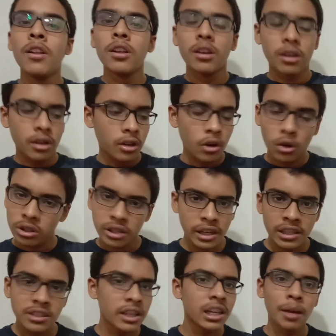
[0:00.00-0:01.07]

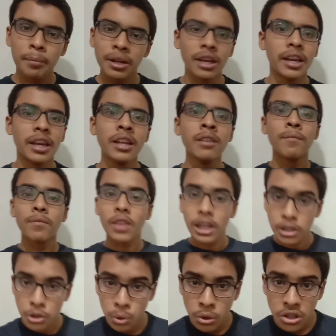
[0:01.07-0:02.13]
authorized share capital again,
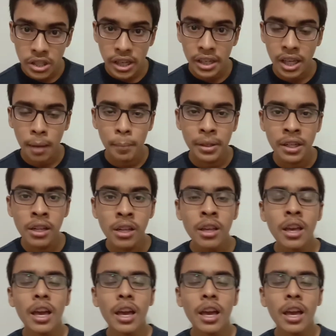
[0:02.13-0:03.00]
issued share capital,